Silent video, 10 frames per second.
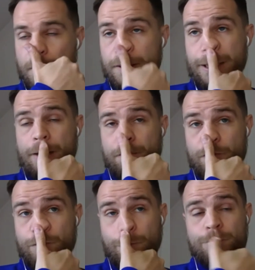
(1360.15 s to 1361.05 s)

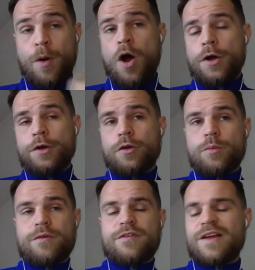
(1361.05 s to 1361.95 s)
We've partnered up
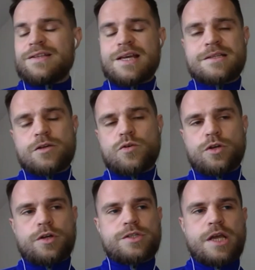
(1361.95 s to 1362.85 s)
with a fantastic
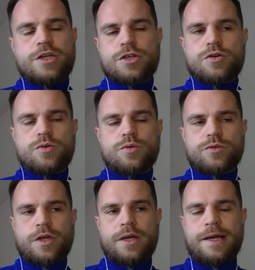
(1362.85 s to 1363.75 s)
organization
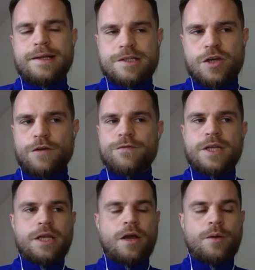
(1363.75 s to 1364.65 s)
called Insight
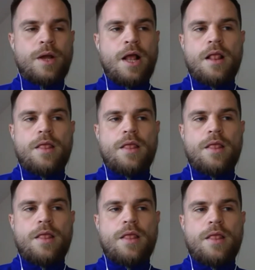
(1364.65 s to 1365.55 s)
Video
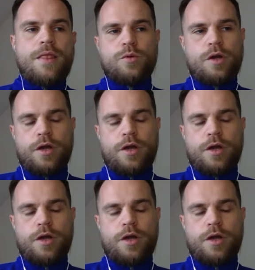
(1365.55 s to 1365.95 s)
that do